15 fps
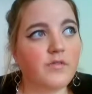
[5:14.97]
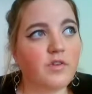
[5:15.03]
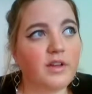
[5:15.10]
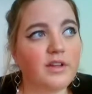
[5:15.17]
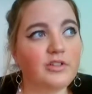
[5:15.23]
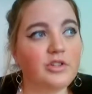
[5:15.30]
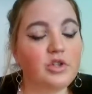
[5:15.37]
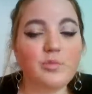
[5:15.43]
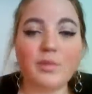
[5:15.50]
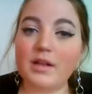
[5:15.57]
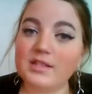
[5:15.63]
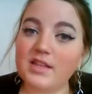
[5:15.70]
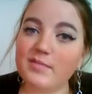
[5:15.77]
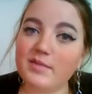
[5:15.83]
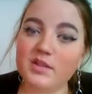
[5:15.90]
for like 2
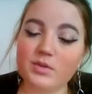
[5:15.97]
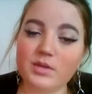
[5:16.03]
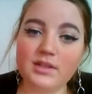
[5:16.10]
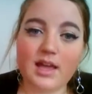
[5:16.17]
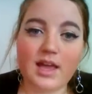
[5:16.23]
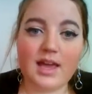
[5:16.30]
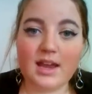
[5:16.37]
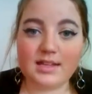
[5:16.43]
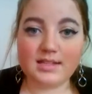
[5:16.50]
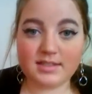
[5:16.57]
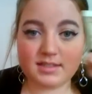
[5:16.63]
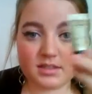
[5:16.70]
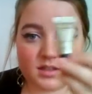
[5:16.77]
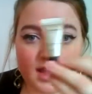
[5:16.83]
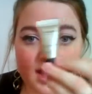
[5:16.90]
months I've been doing that, and I
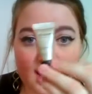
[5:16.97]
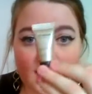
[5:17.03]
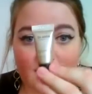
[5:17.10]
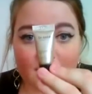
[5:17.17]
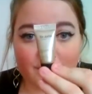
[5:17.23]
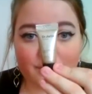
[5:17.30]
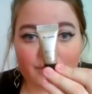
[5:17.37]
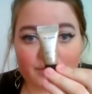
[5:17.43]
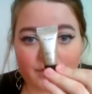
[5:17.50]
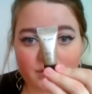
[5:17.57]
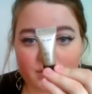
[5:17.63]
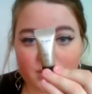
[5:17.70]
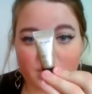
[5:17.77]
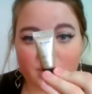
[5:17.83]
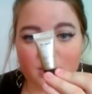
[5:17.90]
still have,
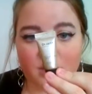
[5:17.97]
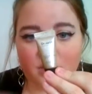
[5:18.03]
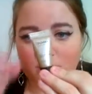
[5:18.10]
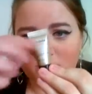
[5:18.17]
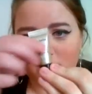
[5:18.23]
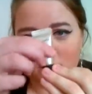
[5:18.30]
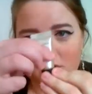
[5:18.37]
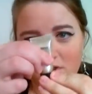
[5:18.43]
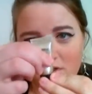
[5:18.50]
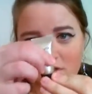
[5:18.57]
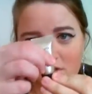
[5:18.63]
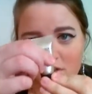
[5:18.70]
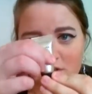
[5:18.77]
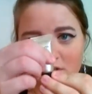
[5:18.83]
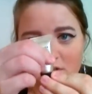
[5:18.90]
you know,
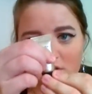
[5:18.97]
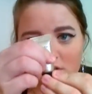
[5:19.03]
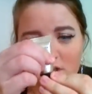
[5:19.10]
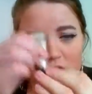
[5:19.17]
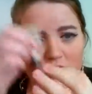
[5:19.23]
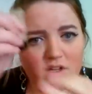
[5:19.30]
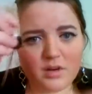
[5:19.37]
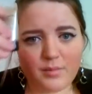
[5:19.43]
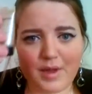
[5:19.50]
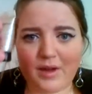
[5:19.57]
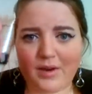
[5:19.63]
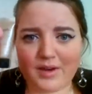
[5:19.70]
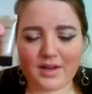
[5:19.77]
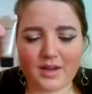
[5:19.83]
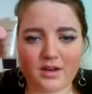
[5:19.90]
a good
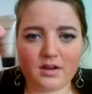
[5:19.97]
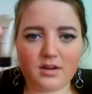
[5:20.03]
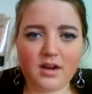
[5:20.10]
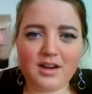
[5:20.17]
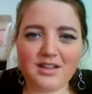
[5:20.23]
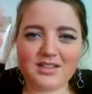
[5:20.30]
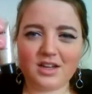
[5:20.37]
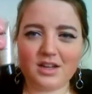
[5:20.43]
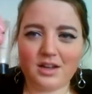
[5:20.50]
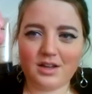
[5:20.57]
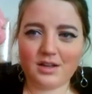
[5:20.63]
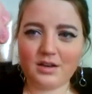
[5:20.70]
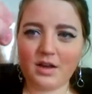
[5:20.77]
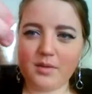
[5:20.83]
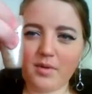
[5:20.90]
amount in here. Not a
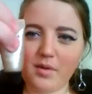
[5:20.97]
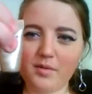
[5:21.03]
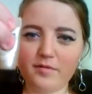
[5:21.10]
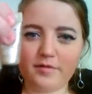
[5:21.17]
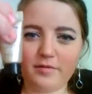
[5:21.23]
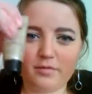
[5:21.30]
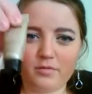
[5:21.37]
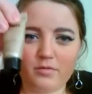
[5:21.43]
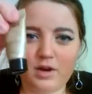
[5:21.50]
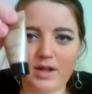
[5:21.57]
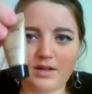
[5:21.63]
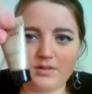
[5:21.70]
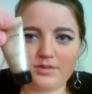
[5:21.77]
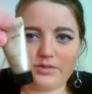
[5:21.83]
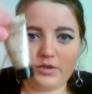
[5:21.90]
ton. I'll probably run
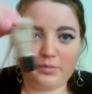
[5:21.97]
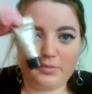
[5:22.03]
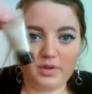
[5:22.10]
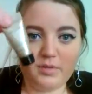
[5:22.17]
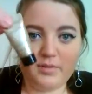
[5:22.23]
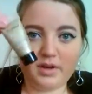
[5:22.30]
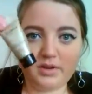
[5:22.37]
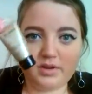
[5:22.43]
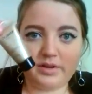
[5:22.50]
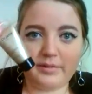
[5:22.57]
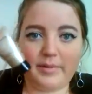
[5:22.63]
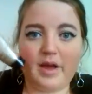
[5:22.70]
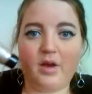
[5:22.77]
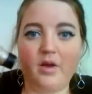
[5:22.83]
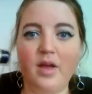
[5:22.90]
out soon, but I mean a good
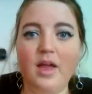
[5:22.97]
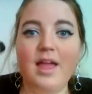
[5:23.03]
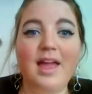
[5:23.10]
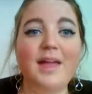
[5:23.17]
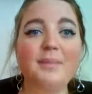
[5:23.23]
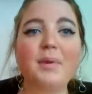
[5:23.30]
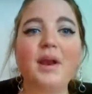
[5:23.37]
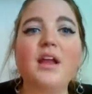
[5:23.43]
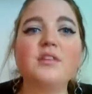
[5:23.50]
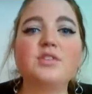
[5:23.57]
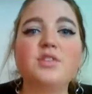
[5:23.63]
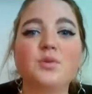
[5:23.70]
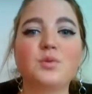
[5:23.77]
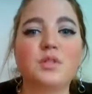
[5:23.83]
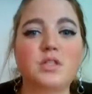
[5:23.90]
amount. But I
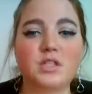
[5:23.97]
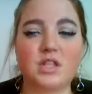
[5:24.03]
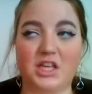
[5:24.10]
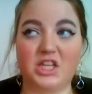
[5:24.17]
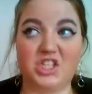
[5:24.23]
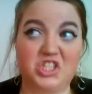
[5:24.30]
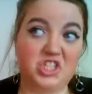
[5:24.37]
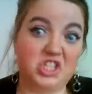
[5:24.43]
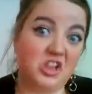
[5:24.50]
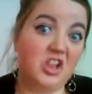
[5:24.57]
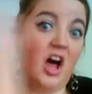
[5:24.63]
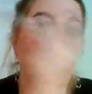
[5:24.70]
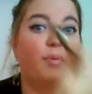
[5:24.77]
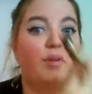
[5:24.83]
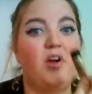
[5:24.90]
also don't like
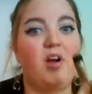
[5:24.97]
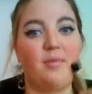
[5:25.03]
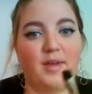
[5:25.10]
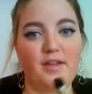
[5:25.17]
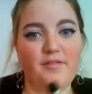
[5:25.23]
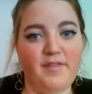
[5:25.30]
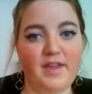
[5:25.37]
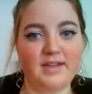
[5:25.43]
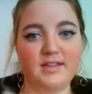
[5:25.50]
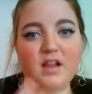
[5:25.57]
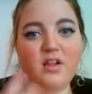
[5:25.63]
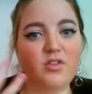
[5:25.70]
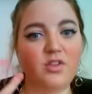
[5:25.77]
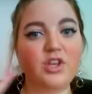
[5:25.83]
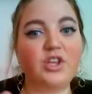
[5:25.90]
slop it on my face. I
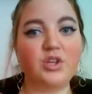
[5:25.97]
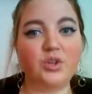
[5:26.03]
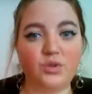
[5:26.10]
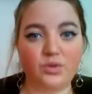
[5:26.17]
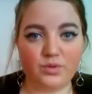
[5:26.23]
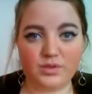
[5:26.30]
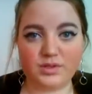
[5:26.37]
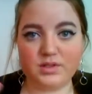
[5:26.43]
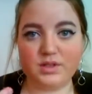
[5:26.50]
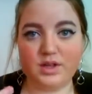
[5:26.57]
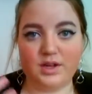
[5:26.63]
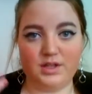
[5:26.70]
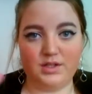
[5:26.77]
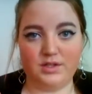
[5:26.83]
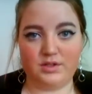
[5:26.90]
only use
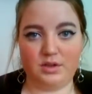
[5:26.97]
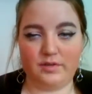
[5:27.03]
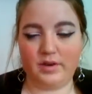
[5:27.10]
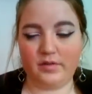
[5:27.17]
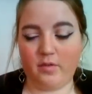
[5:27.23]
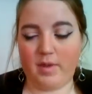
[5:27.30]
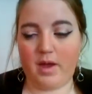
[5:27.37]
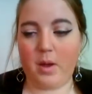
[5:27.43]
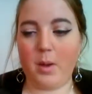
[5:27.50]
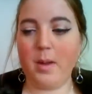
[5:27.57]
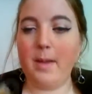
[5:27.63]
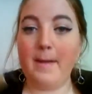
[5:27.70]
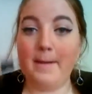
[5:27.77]
a conservative amount.